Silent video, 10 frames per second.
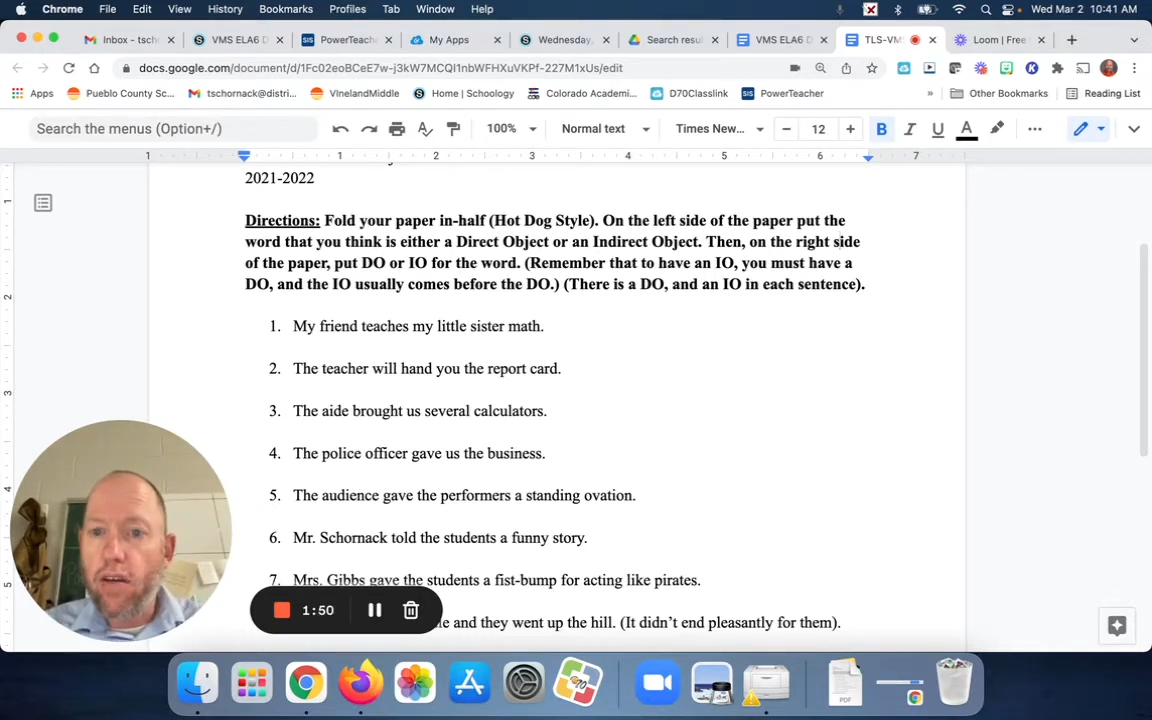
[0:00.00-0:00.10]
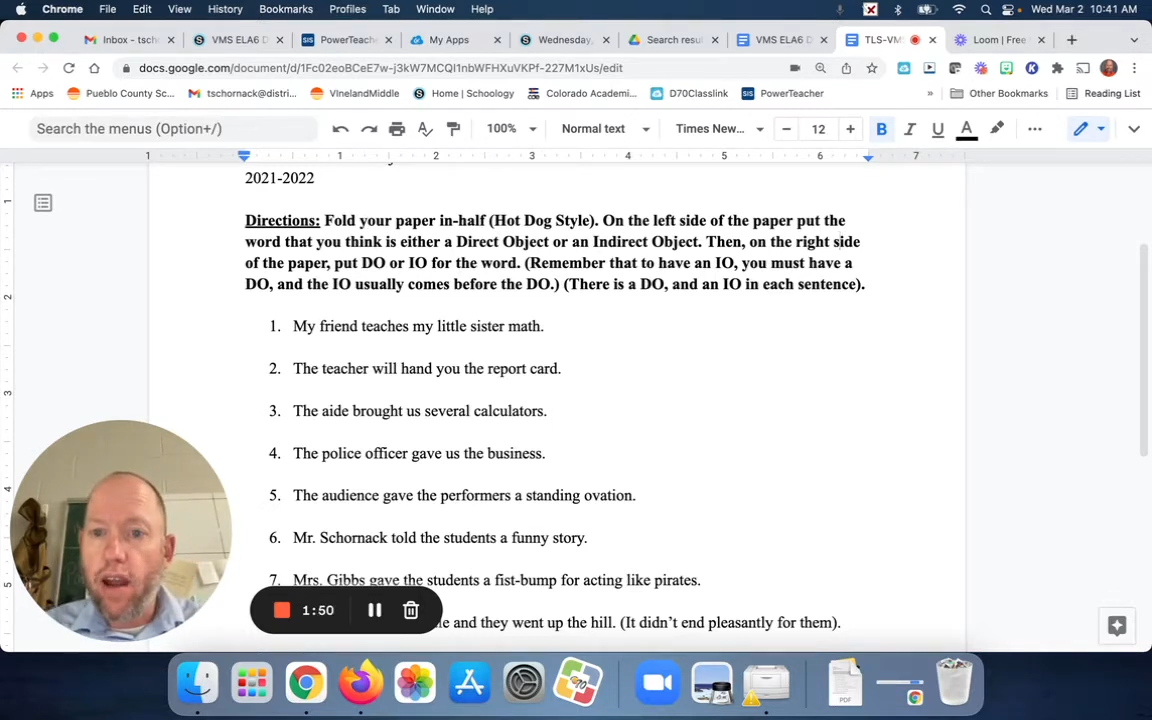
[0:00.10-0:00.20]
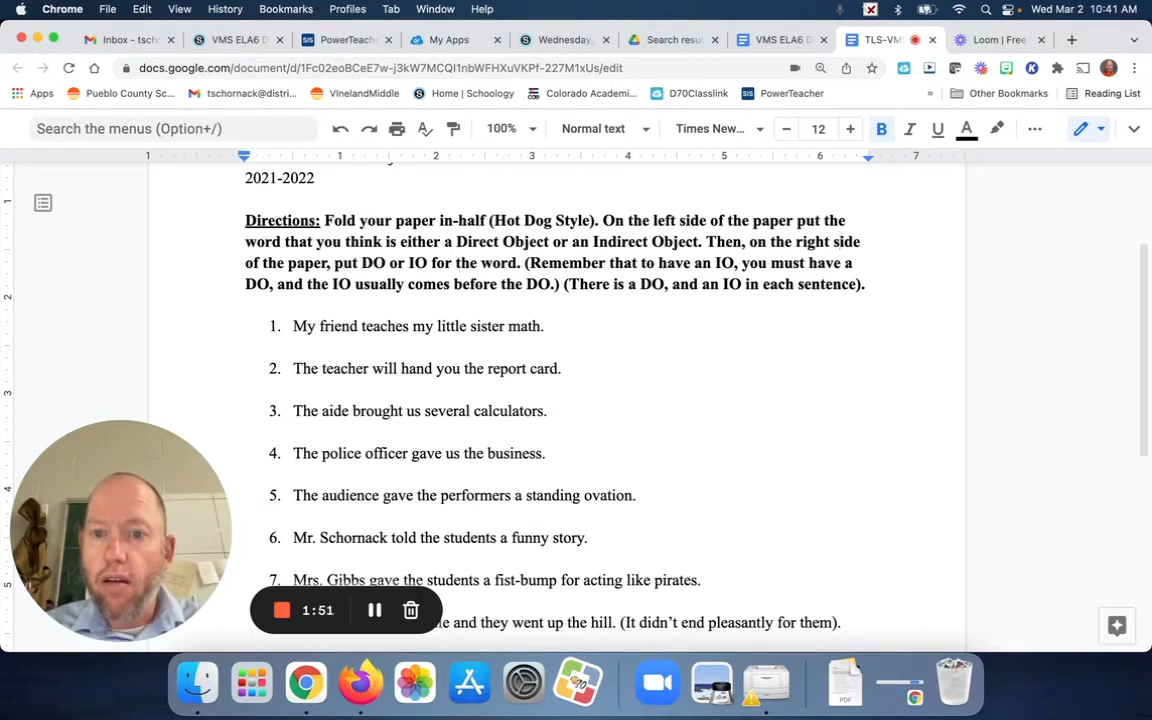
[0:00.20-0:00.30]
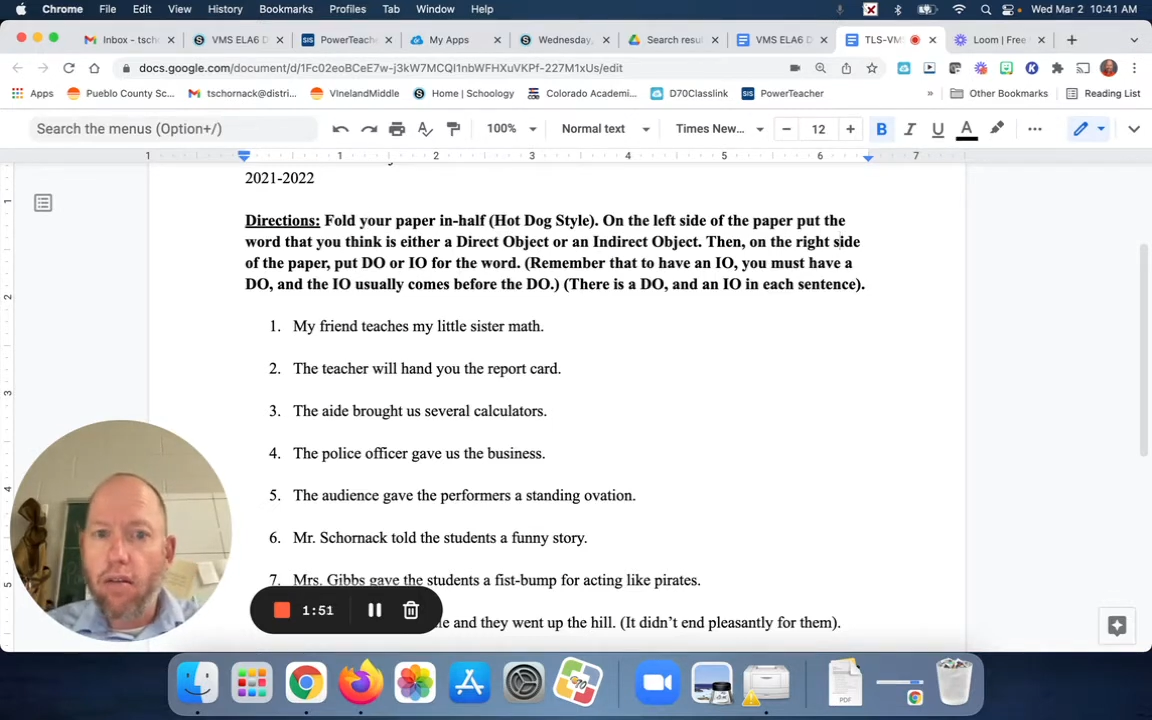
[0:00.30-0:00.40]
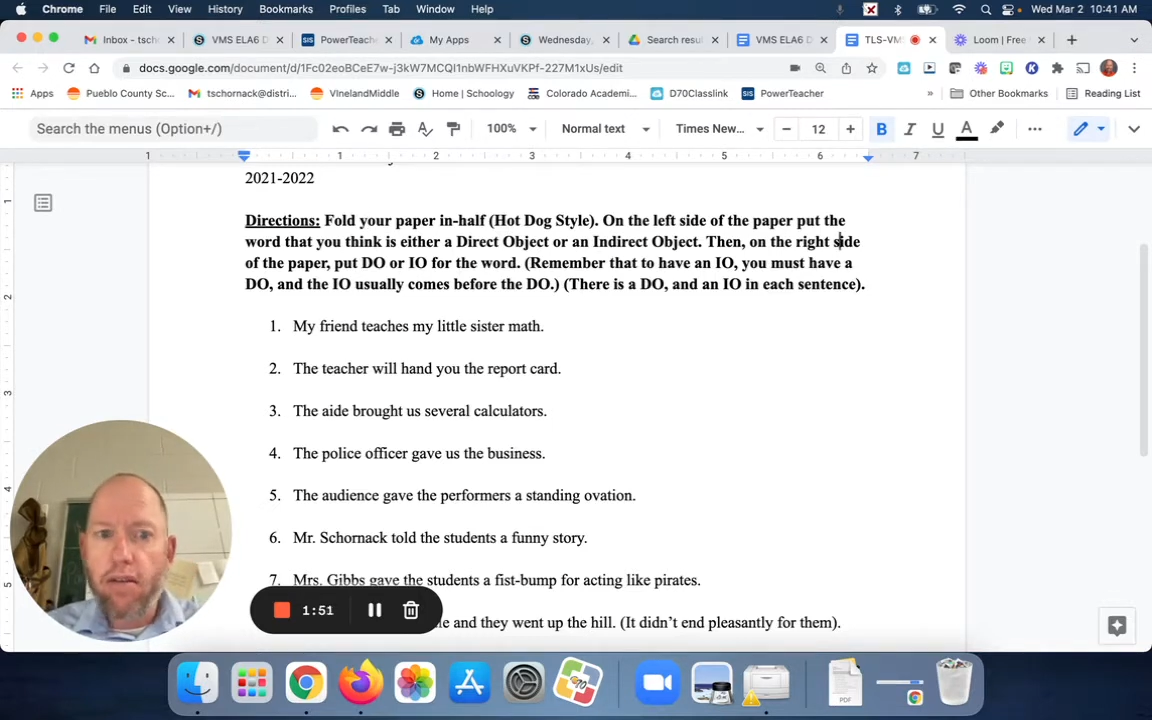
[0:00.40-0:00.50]
your
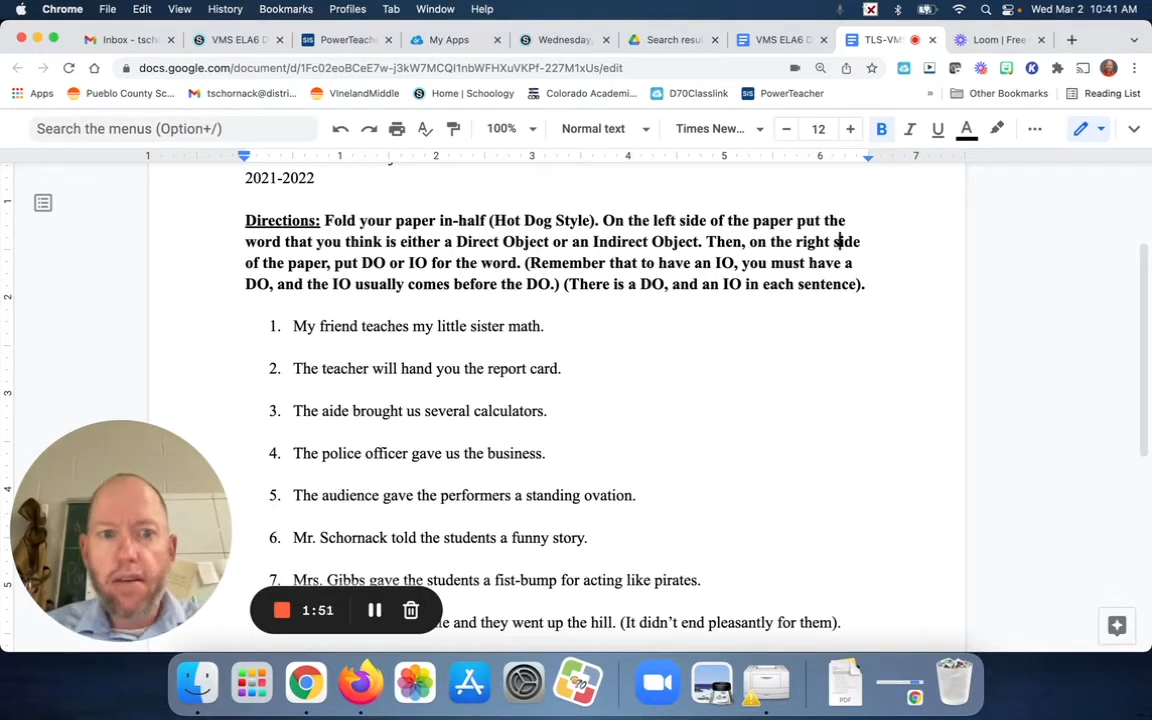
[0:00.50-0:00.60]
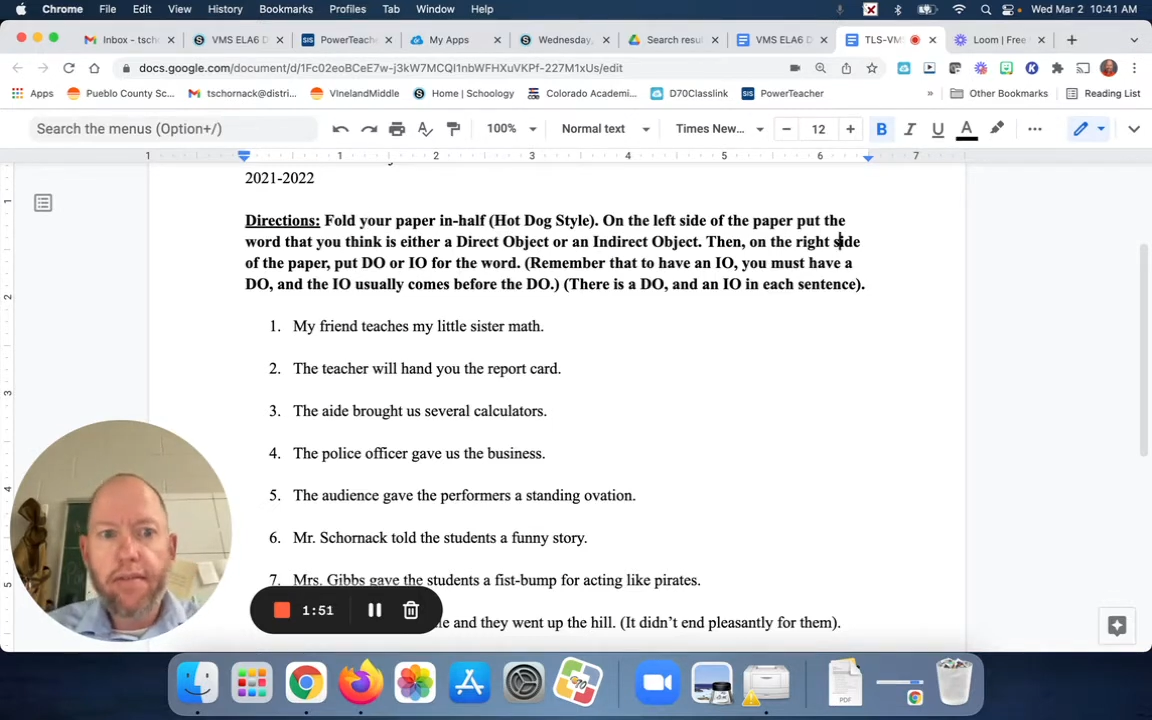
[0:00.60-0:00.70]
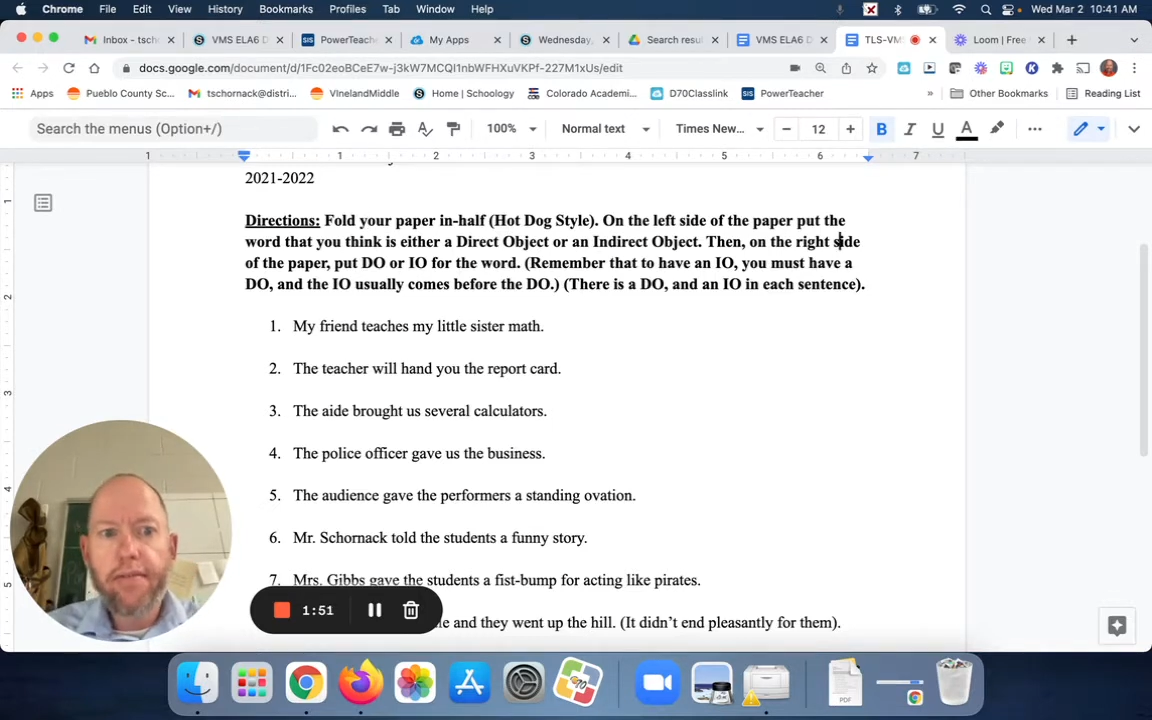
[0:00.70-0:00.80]
errors